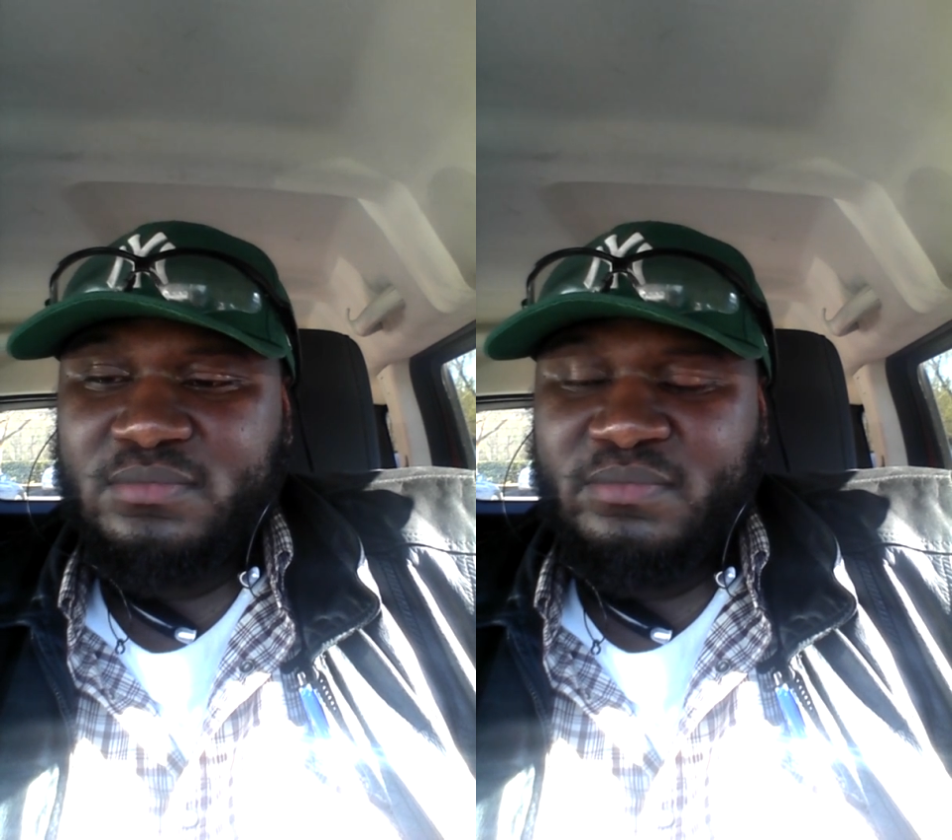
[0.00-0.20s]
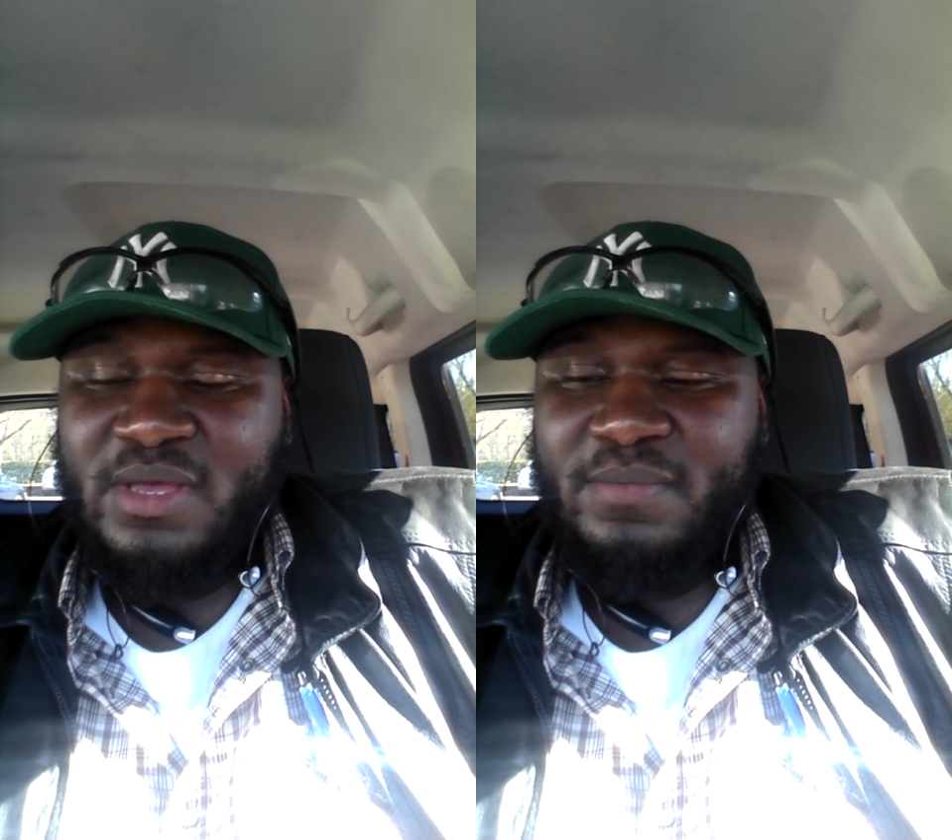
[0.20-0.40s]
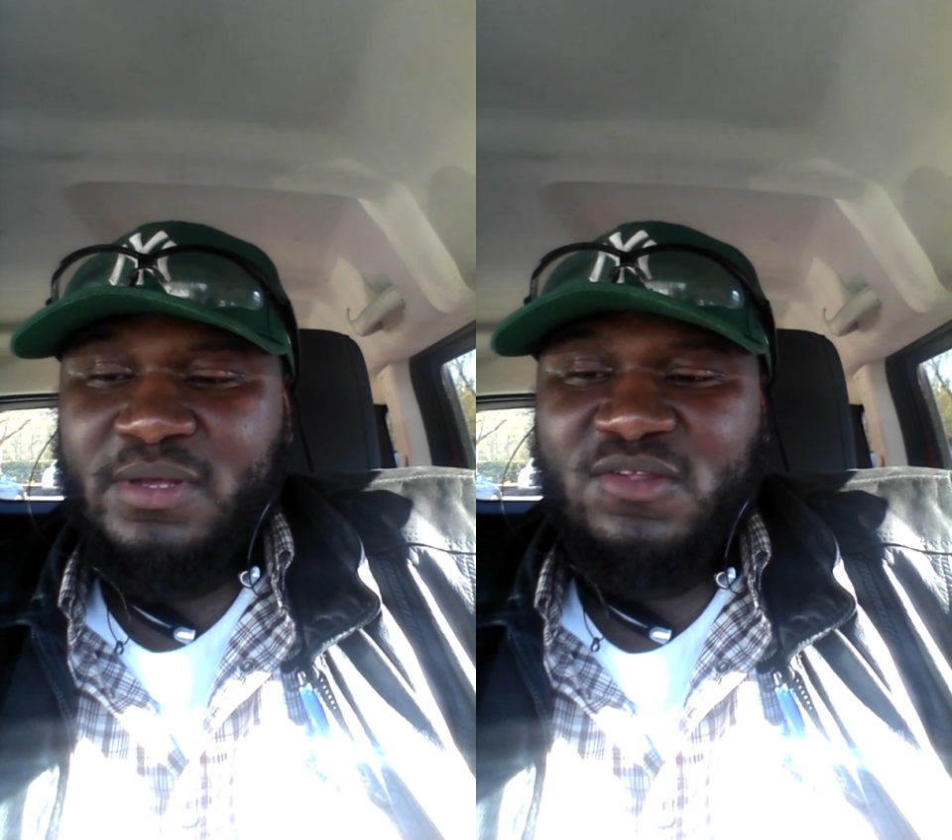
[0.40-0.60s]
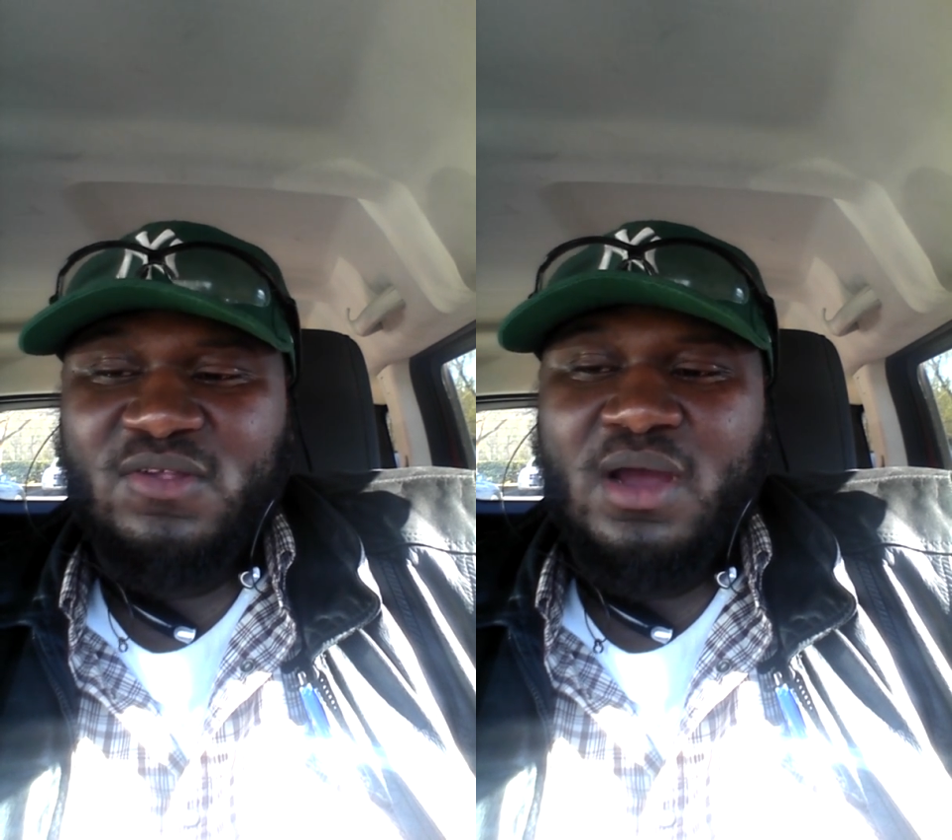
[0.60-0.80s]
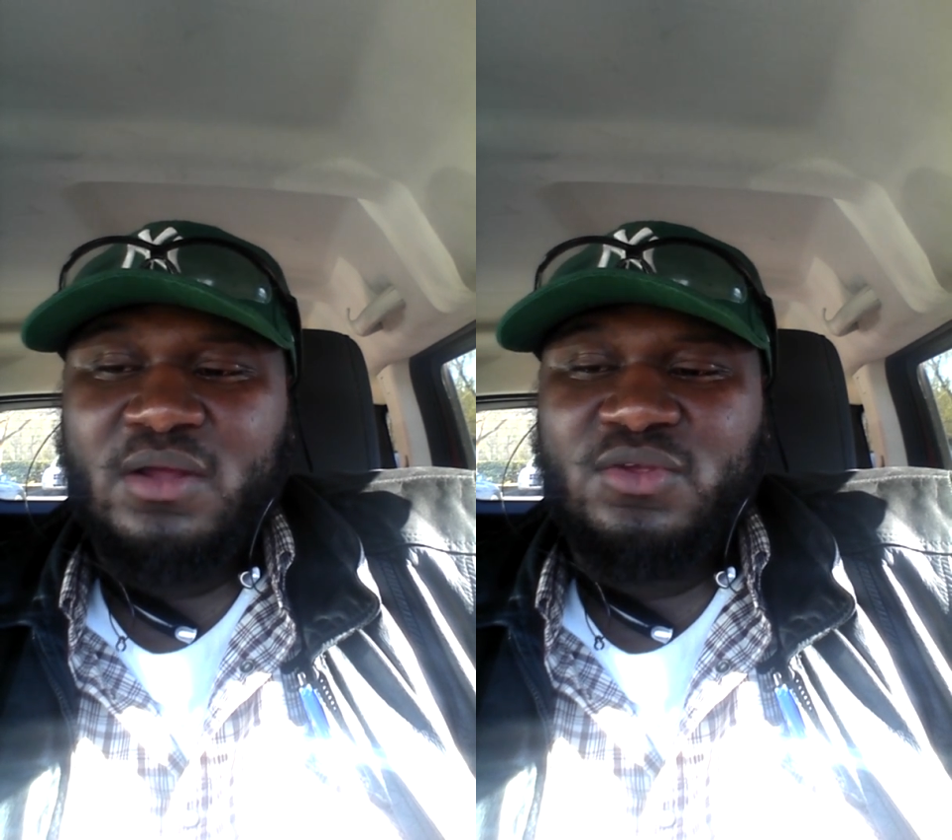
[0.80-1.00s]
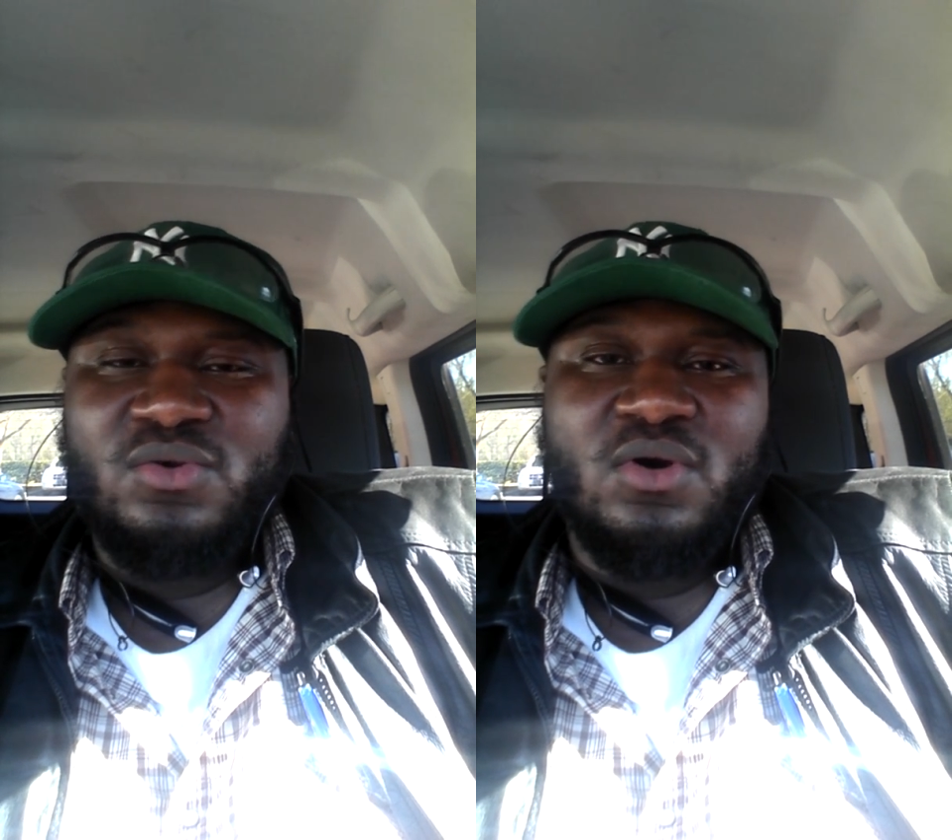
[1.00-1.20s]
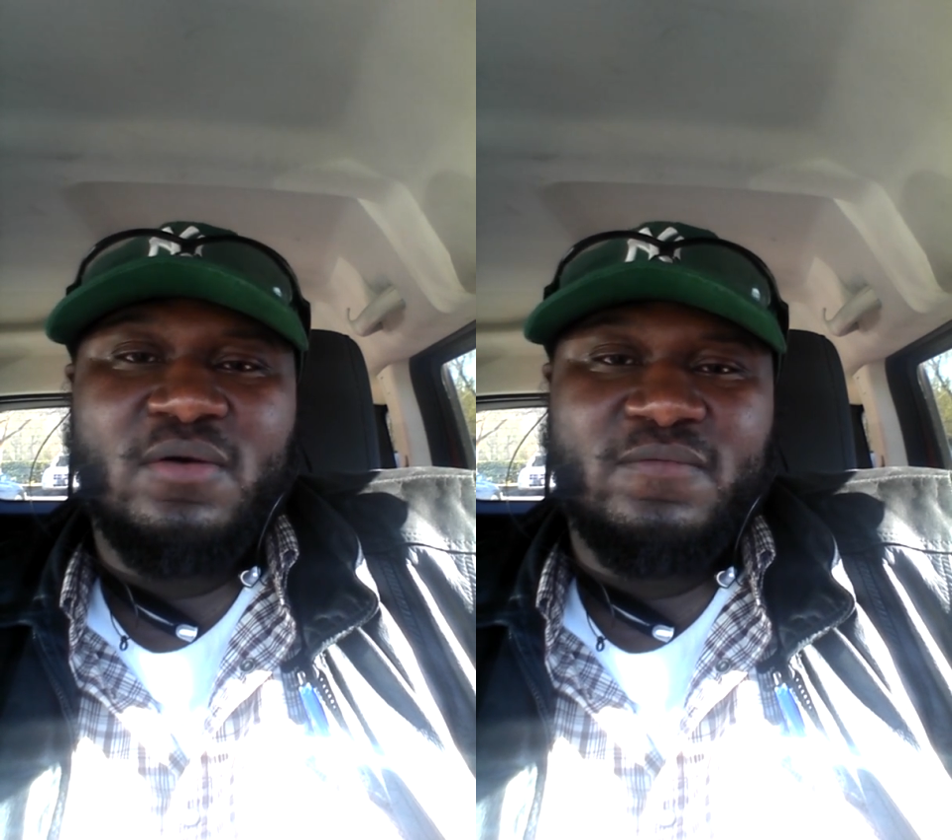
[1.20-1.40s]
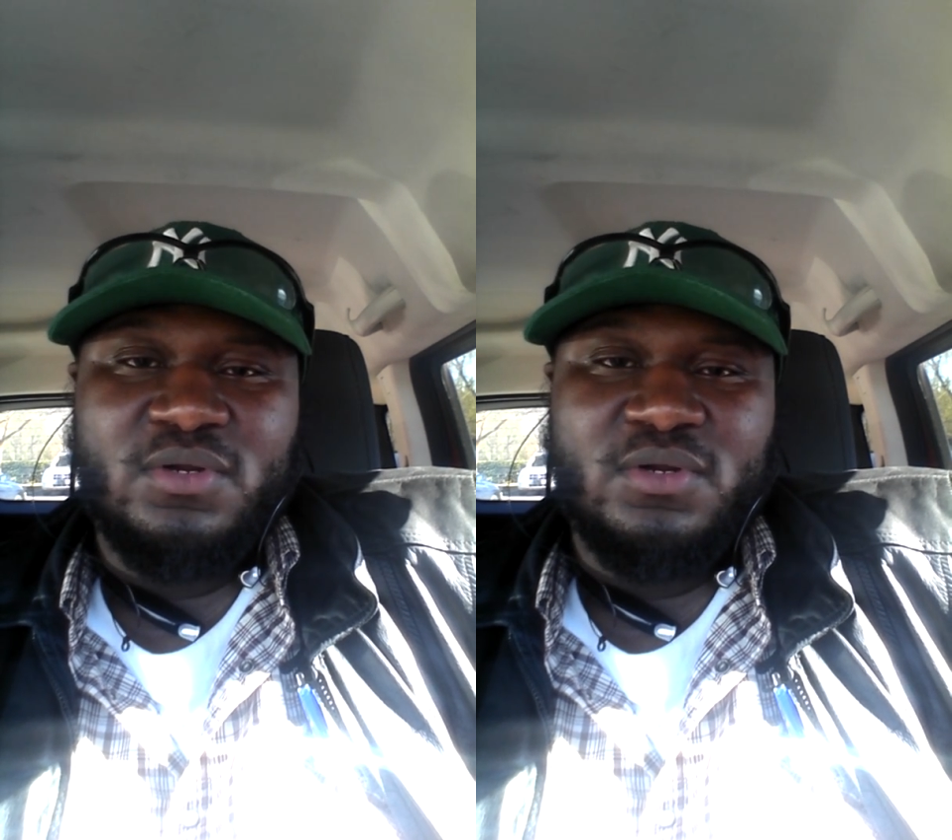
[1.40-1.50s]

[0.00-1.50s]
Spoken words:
maybe start you off